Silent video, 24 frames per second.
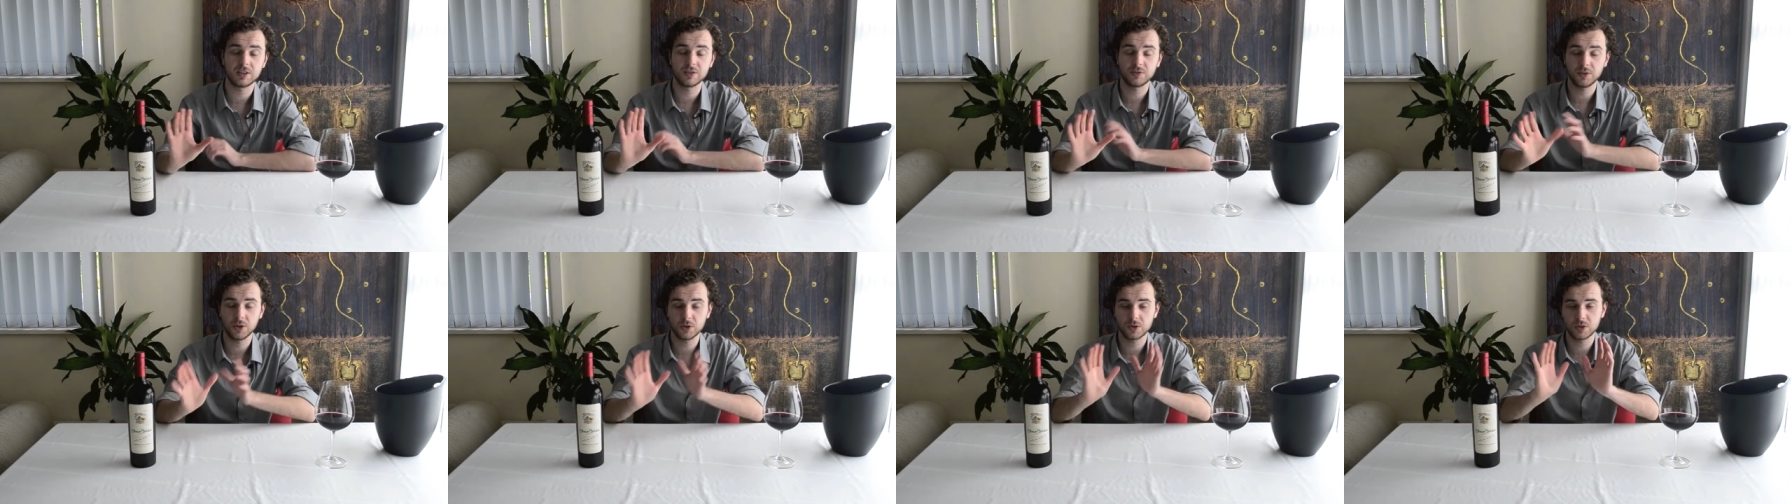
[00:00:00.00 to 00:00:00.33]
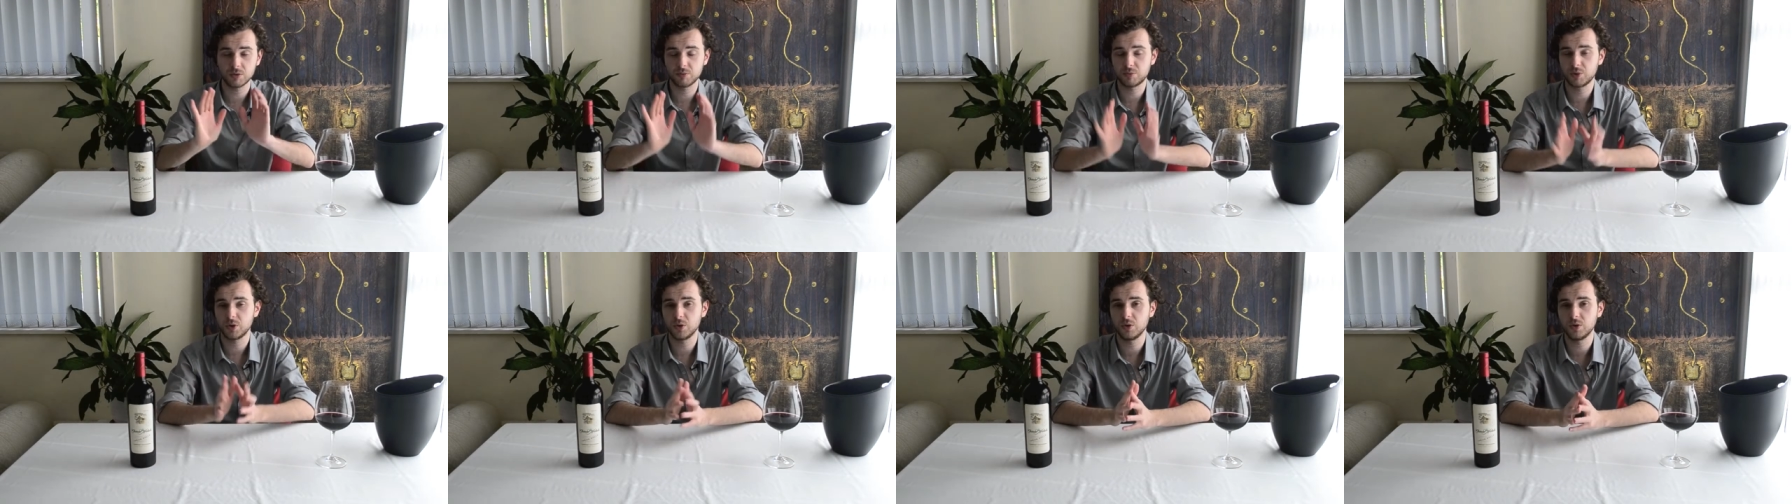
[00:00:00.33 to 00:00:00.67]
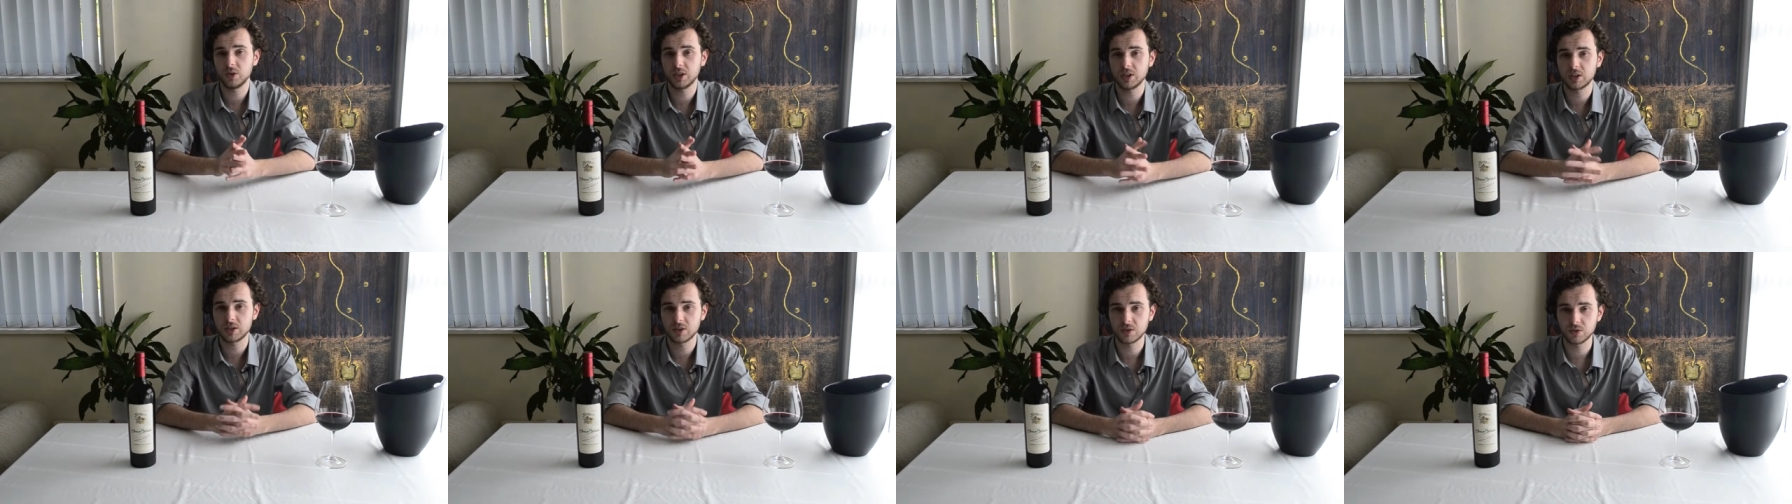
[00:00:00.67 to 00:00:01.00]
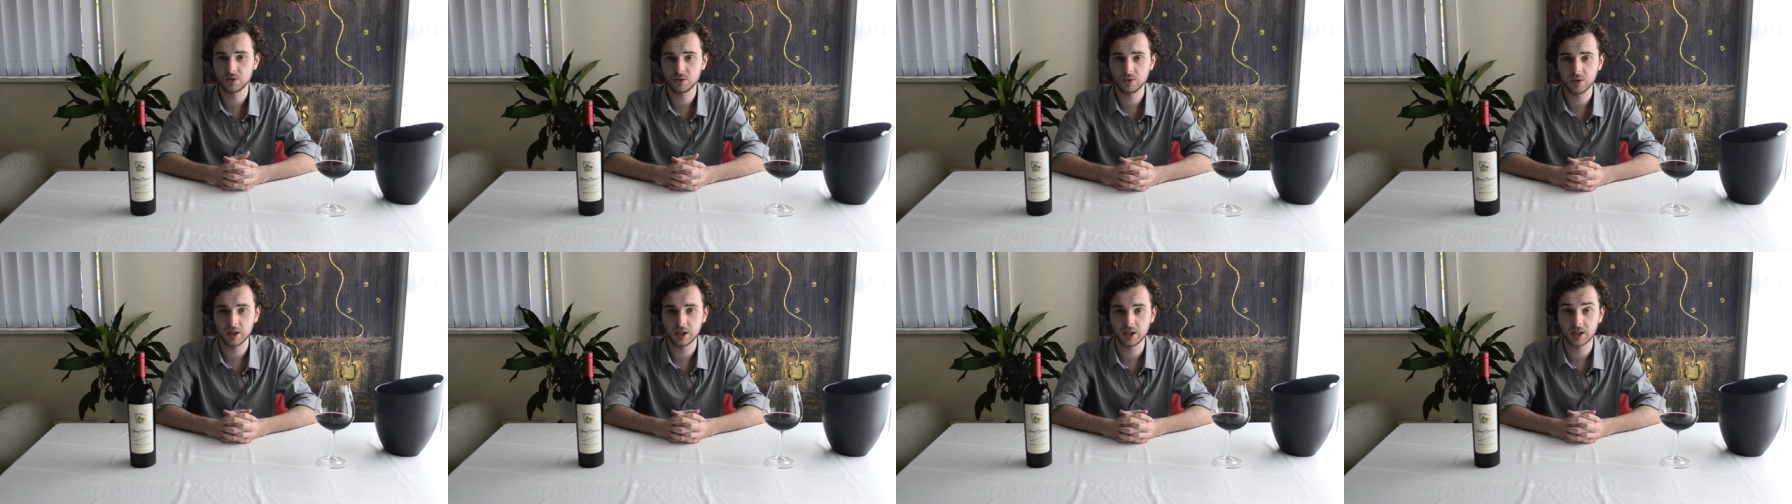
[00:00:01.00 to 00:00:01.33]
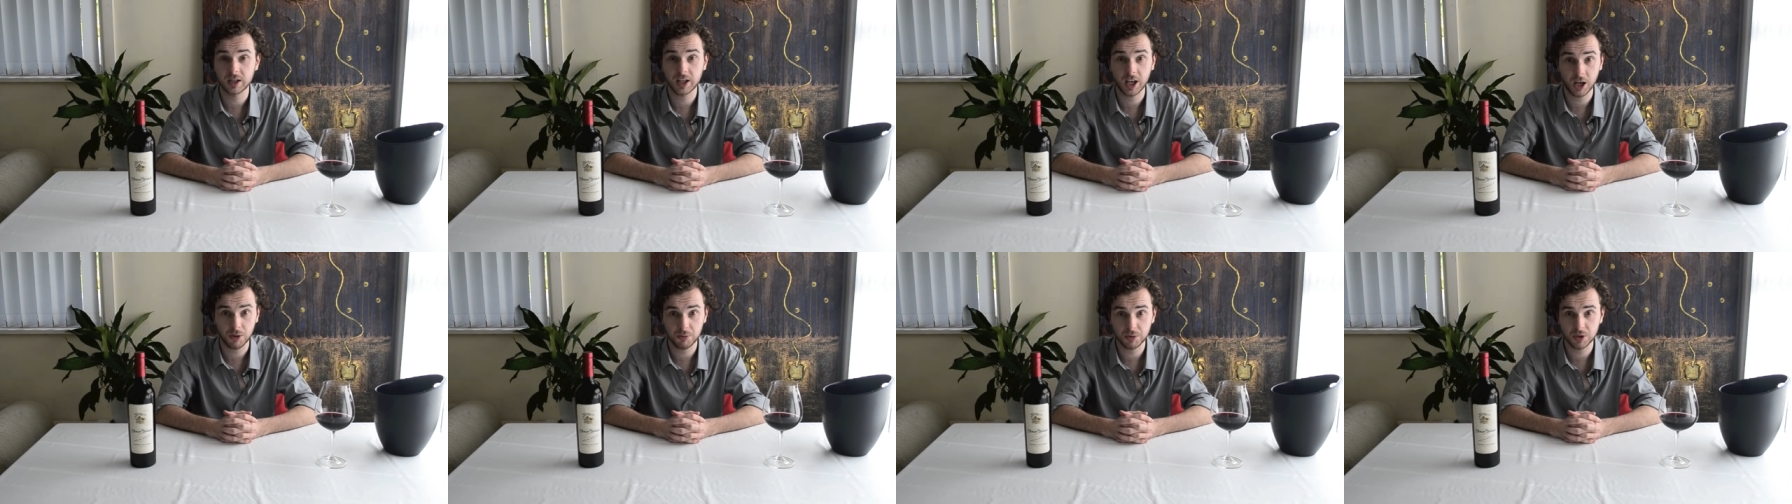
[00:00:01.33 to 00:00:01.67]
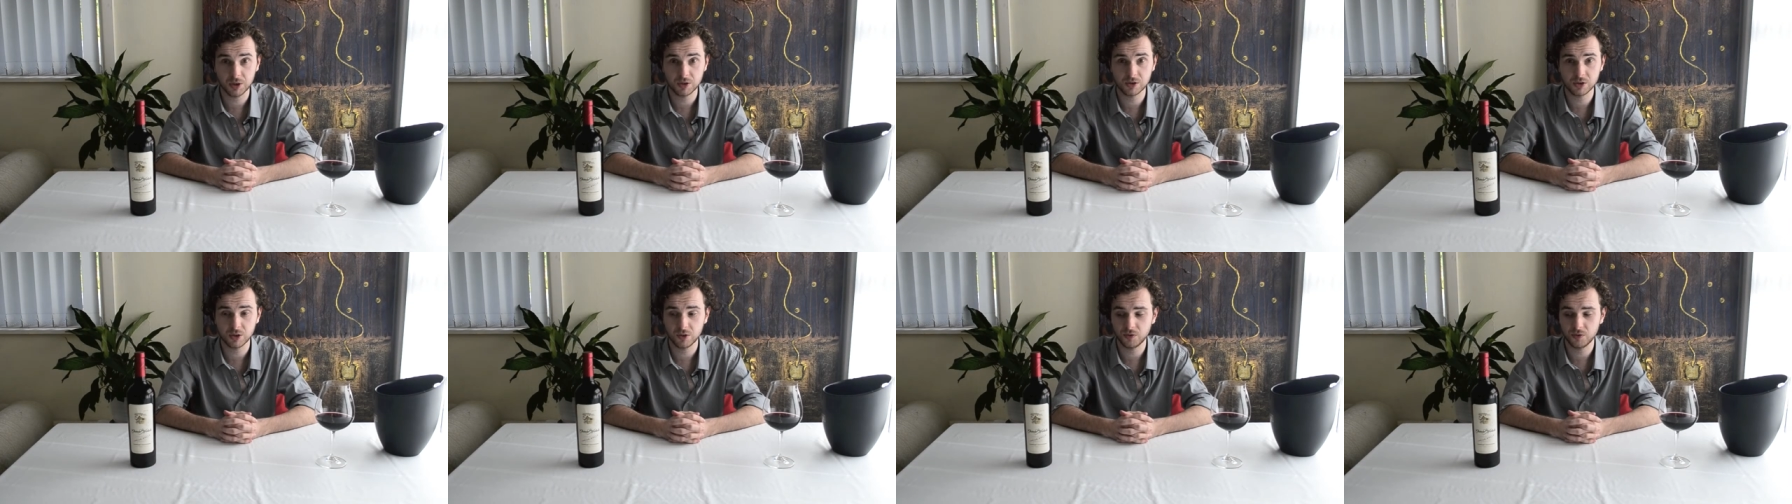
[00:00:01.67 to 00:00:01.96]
devoted purely to Cabernet